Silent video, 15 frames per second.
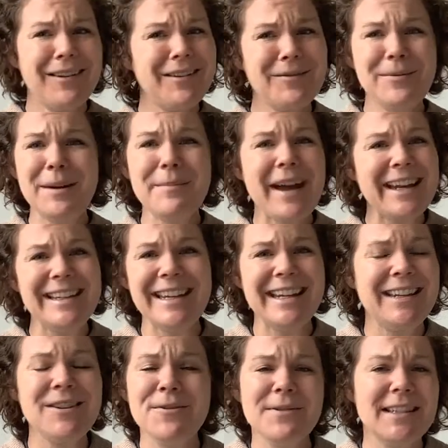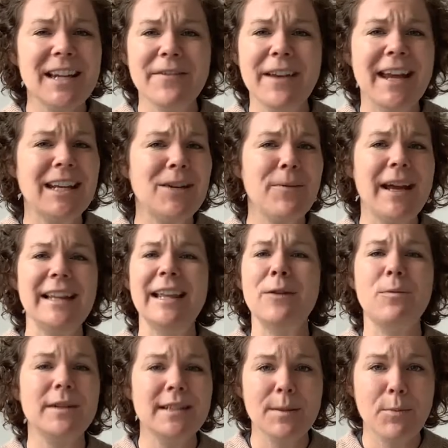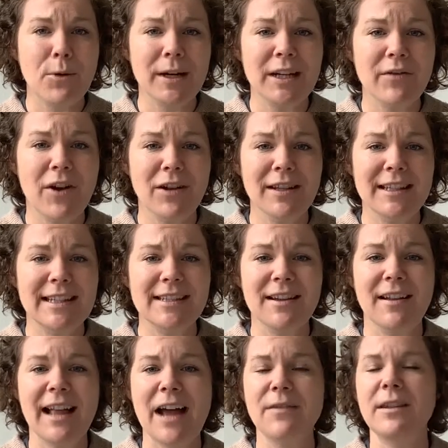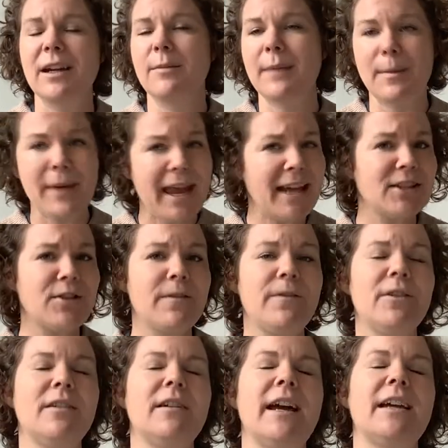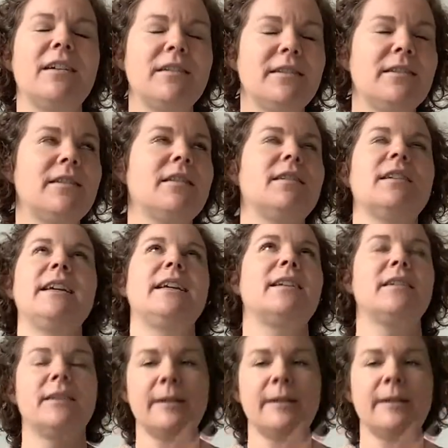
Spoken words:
we might need new stuff anyway. Like, what's the point of hauling this all out there? My bags are full. I